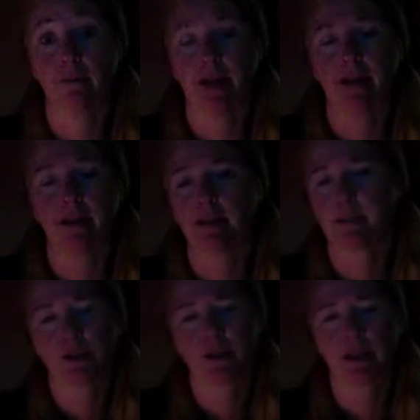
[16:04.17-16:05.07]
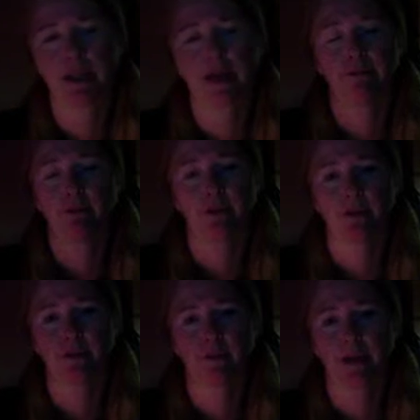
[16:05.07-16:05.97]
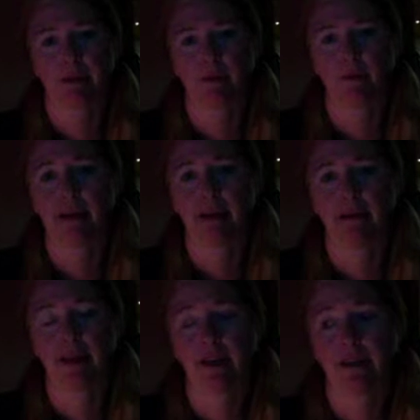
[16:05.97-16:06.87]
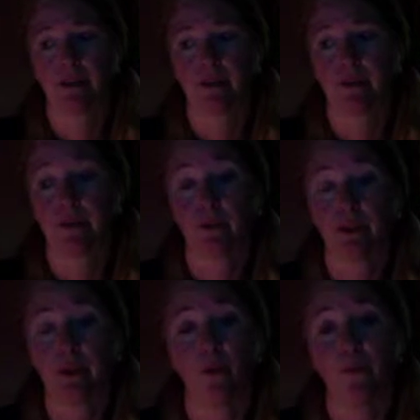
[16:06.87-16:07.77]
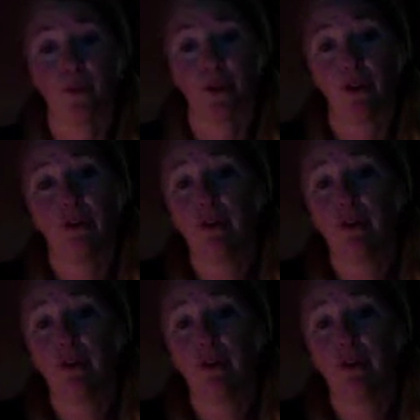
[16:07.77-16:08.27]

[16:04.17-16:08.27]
and especially after this past weekend, like, I just feel really hopeful